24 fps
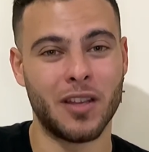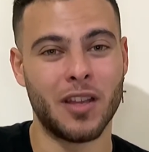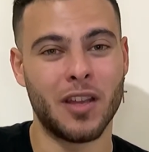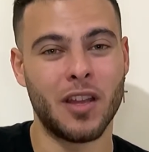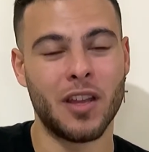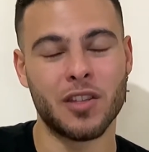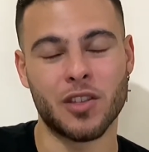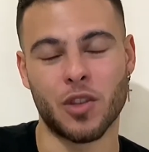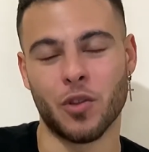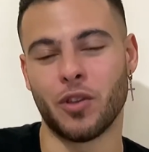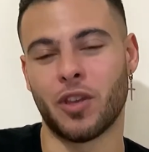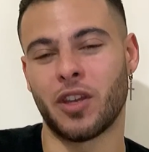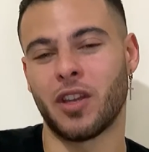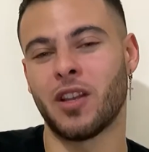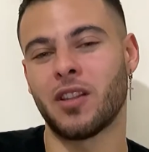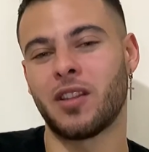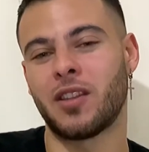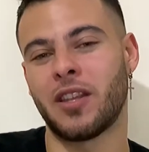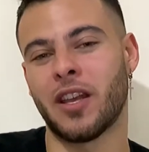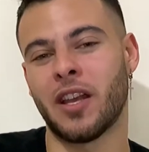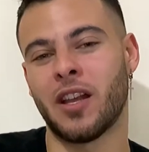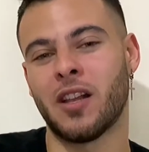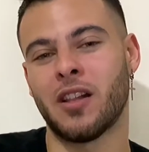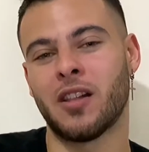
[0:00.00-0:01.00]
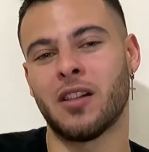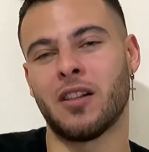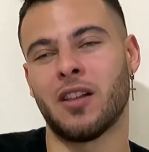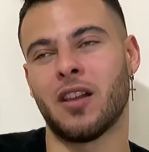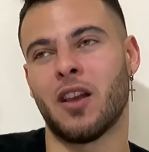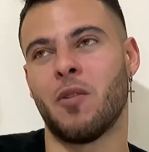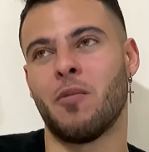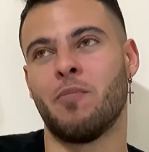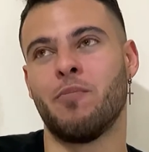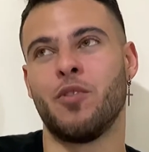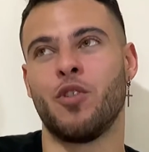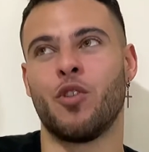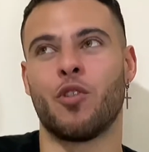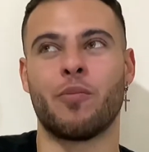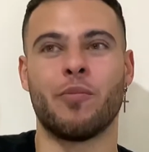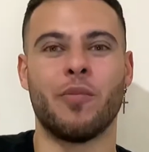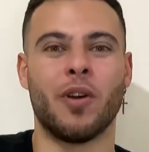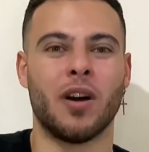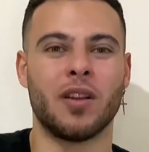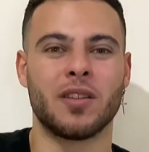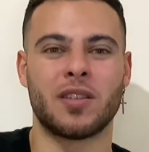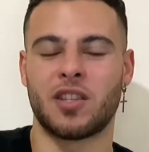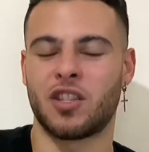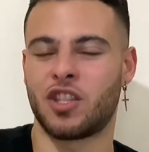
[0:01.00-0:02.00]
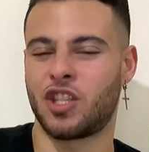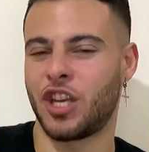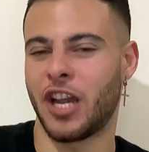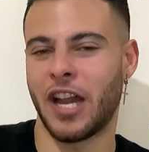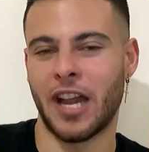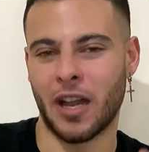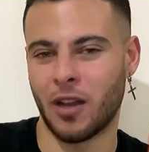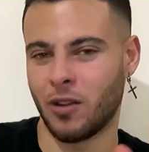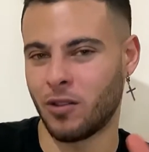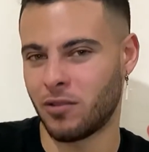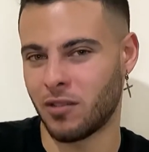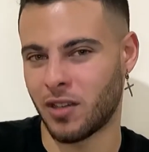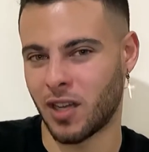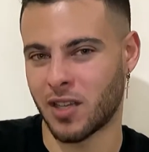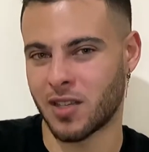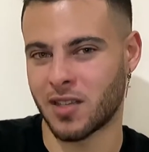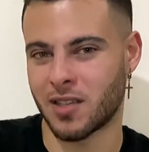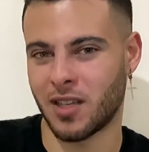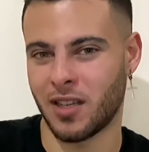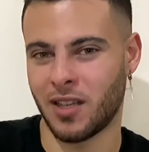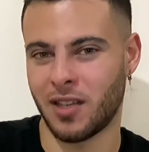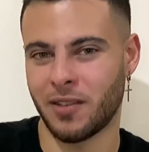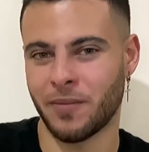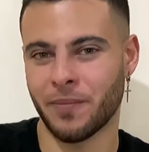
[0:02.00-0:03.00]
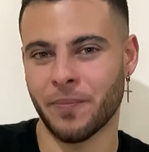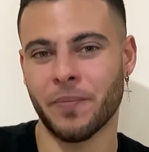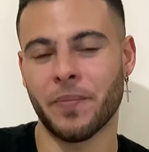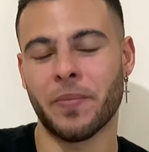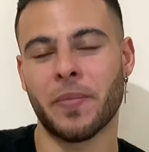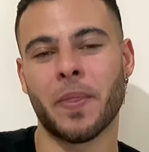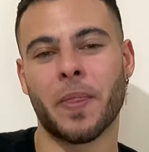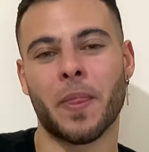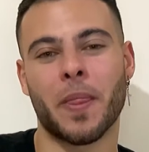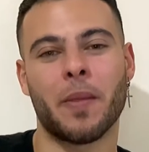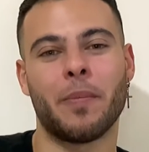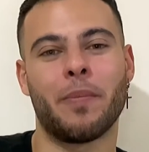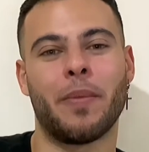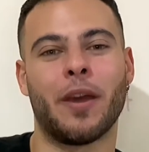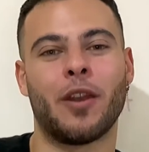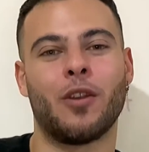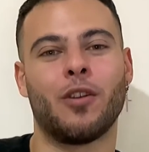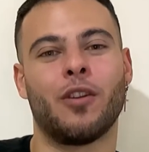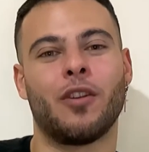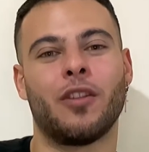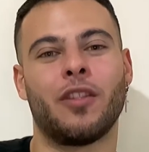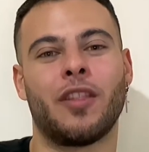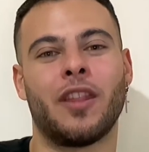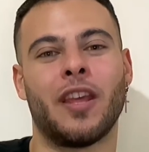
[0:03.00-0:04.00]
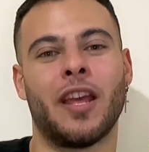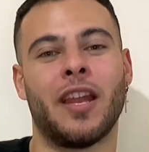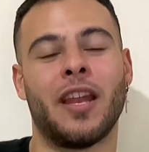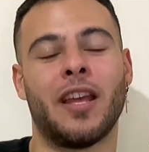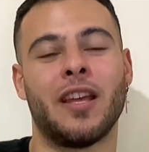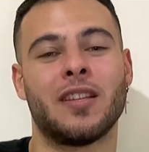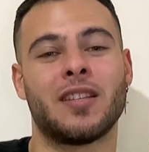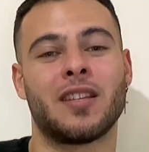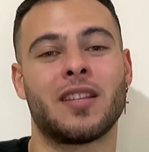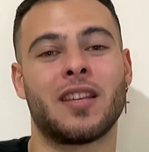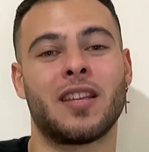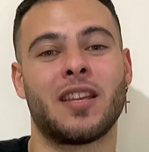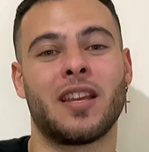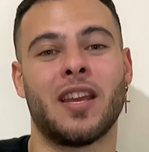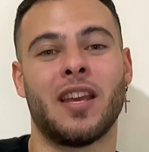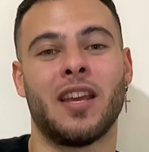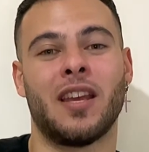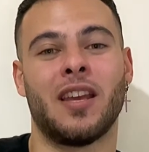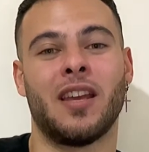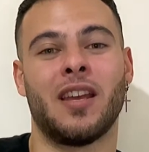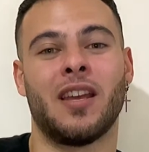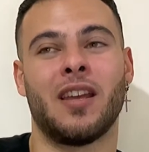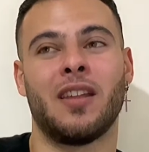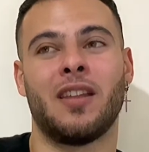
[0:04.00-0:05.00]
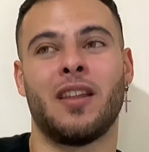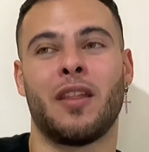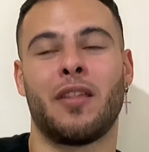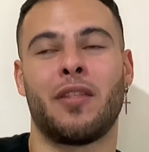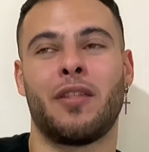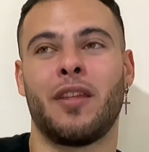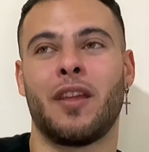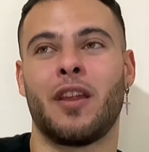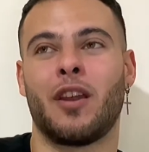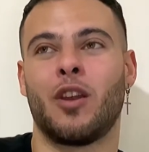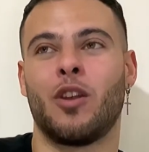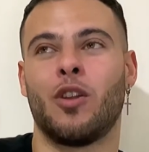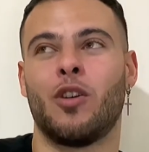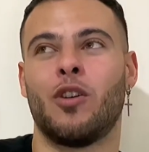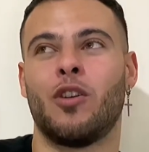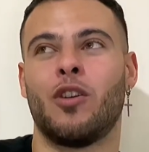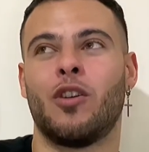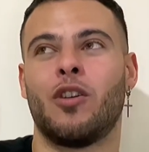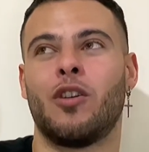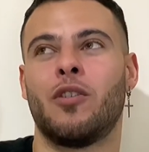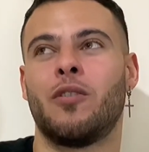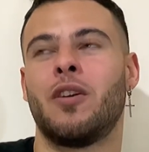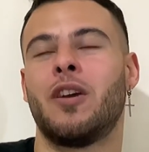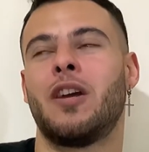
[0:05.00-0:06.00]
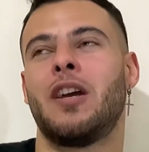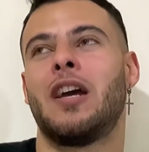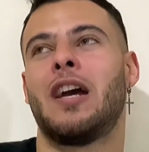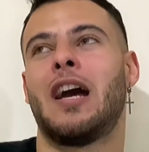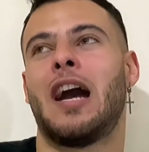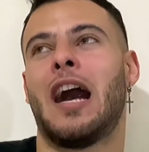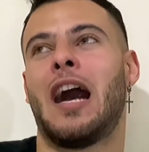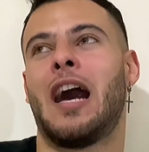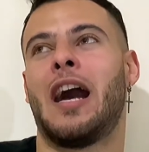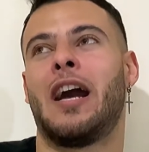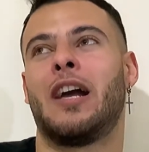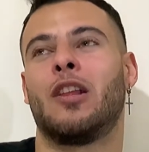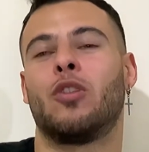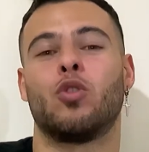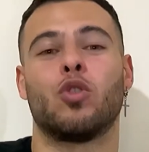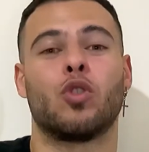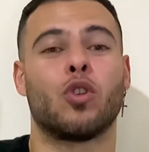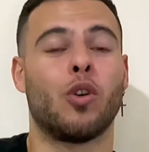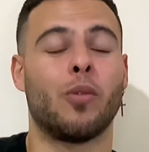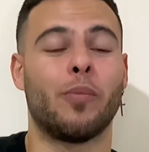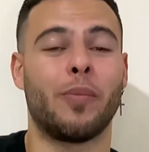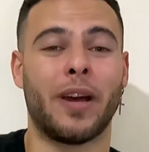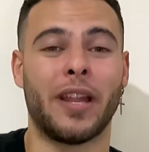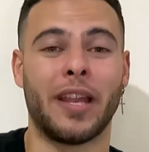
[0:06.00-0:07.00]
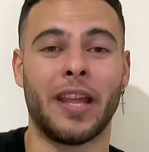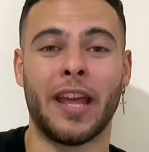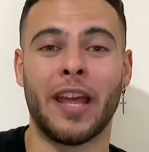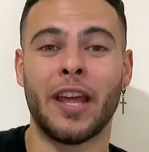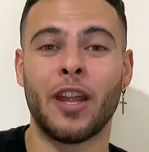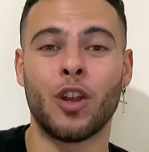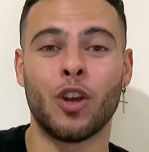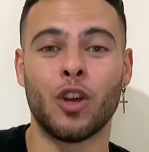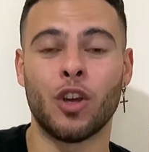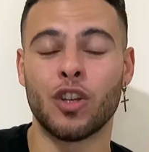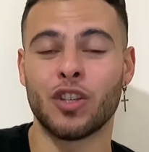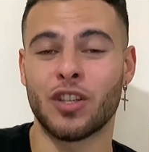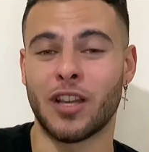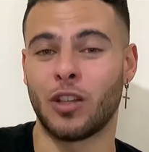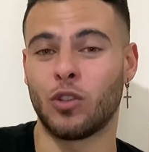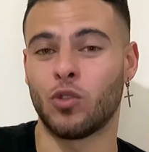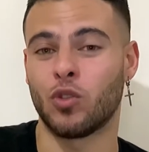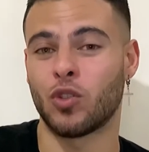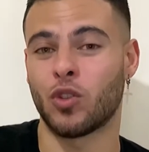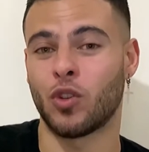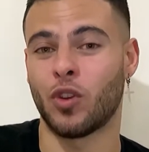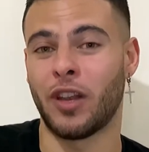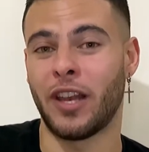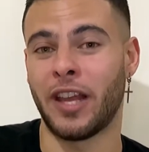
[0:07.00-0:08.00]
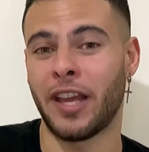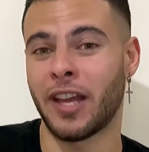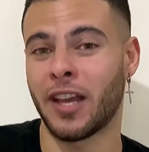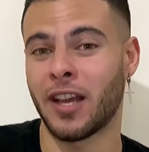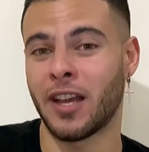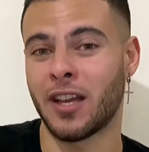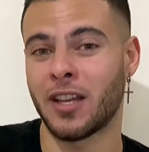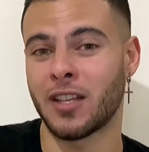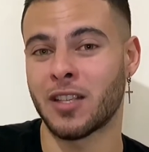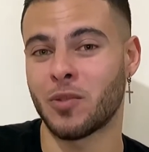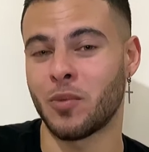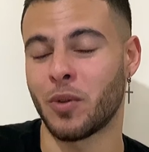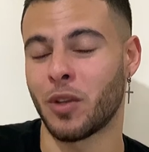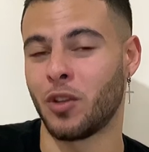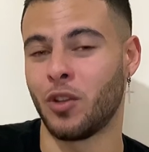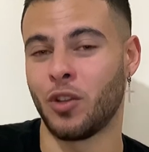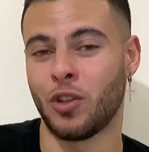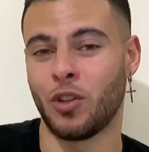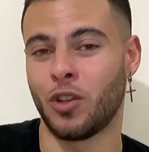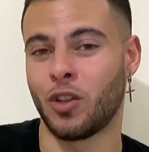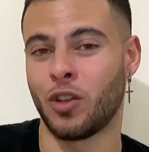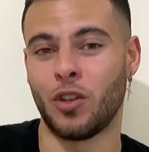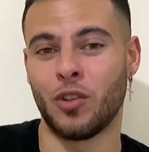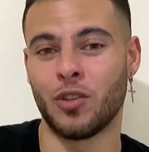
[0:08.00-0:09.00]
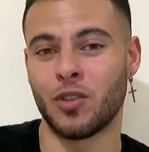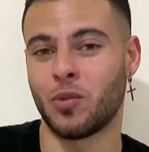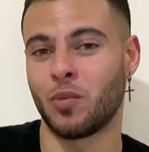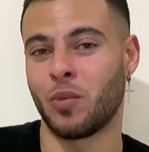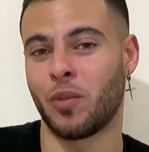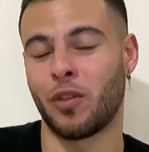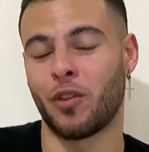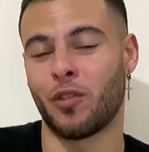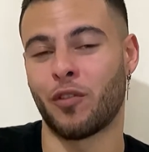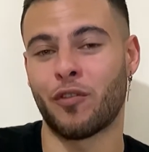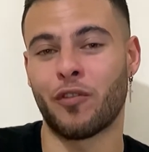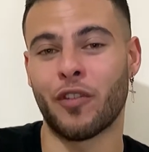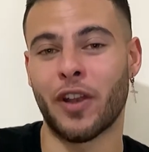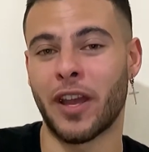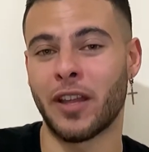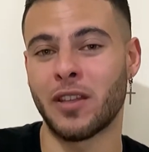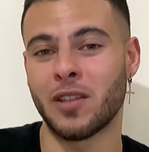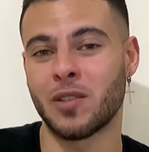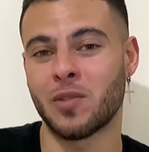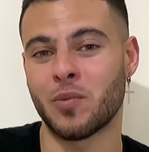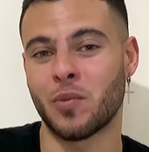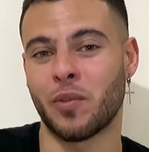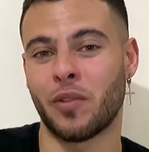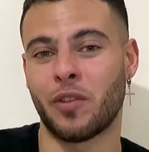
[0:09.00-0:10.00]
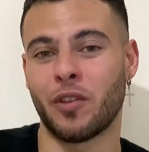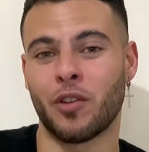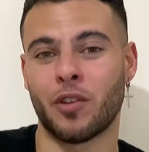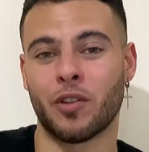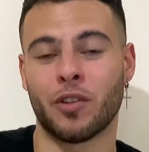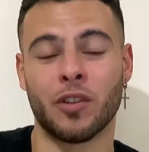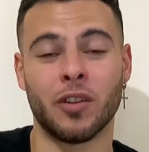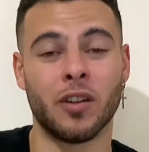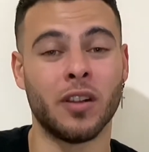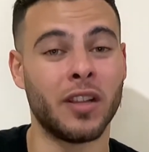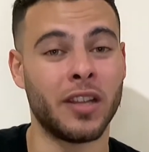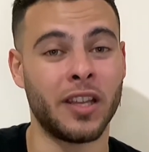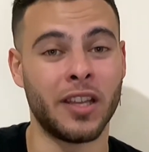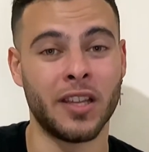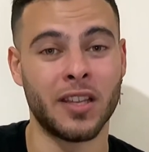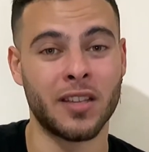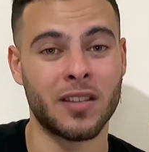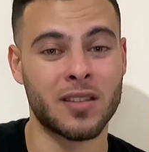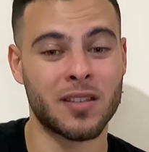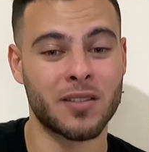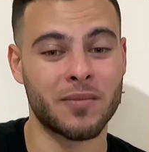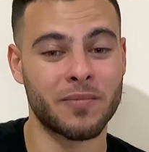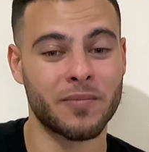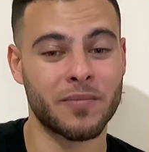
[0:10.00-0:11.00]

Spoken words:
So you cannot tell your boss ciao así, pero tienes que decirlo a tus compañeros, a tus colegas. You can use it with your friends, with your colleagues.